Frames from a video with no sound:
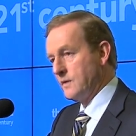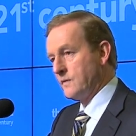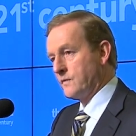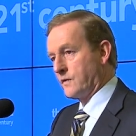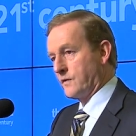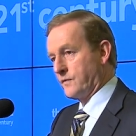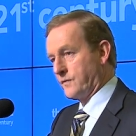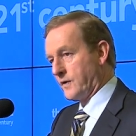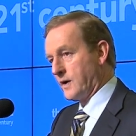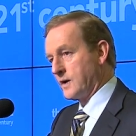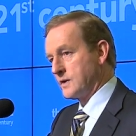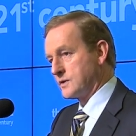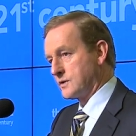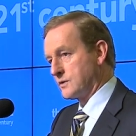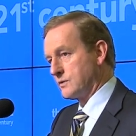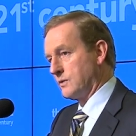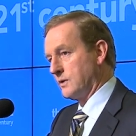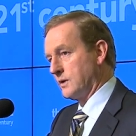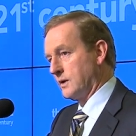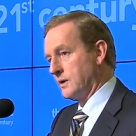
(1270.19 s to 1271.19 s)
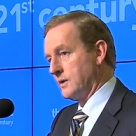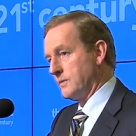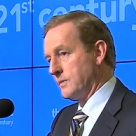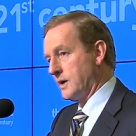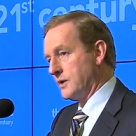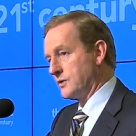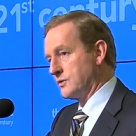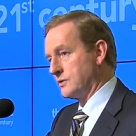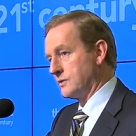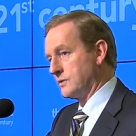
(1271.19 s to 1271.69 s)
for fast-growing and
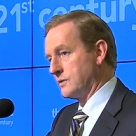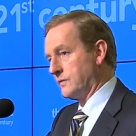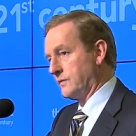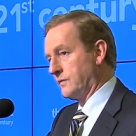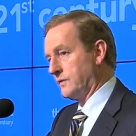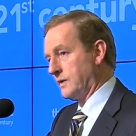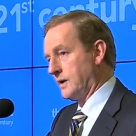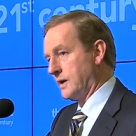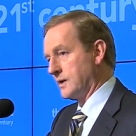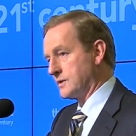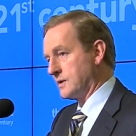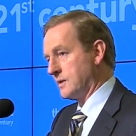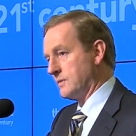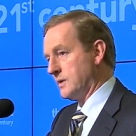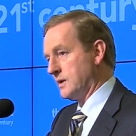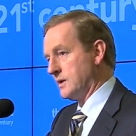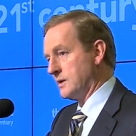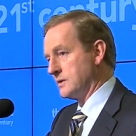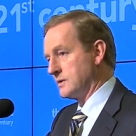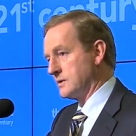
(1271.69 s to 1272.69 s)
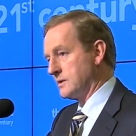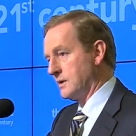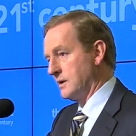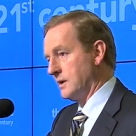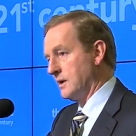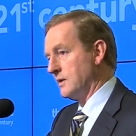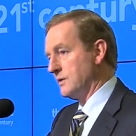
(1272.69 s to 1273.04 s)
imaginative SMEs.